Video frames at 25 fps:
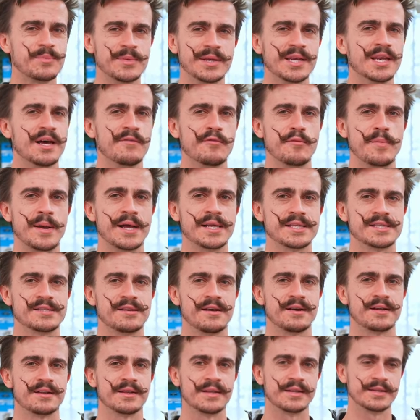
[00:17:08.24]
we love about
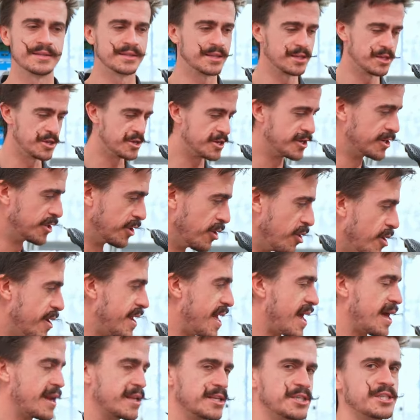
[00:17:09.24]
cycling, that you can learn
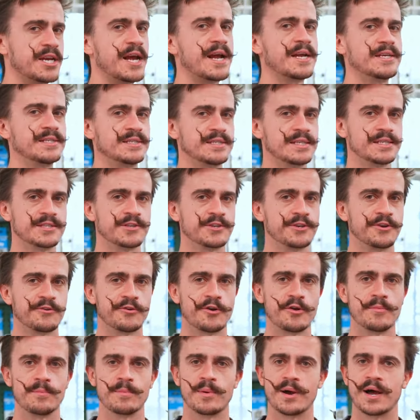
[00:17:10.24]
how to change things on your
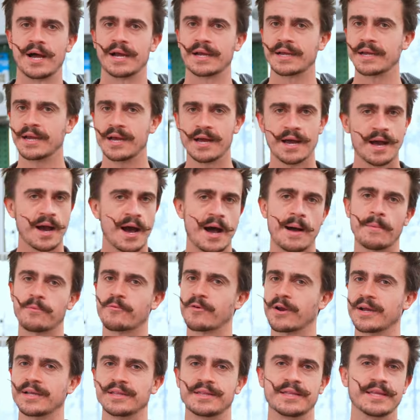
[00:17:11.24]
own bike,
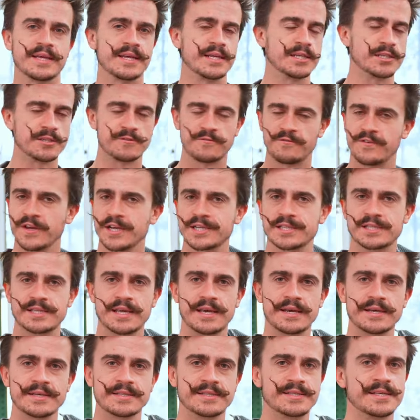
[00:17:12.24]
upgrade things, fix
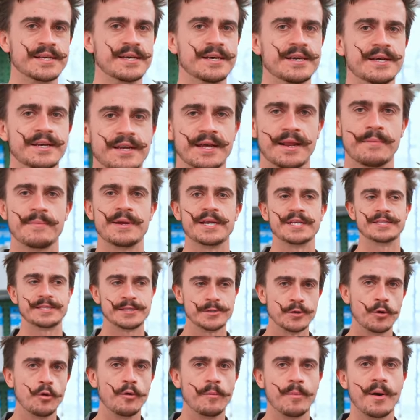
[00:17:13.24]
things. I mean, it's
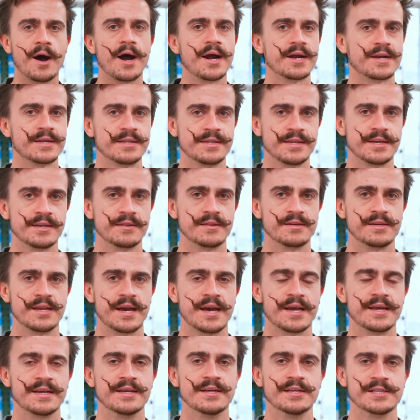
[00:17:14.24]
your bike at the end of the
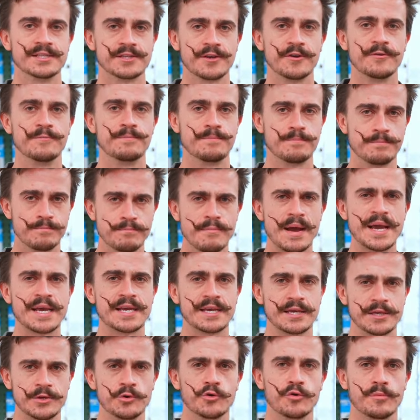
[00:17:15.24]
day, so make
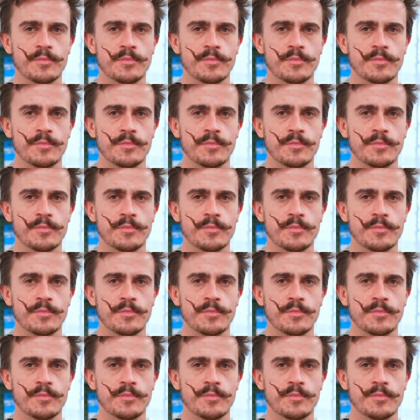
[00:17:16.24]
it your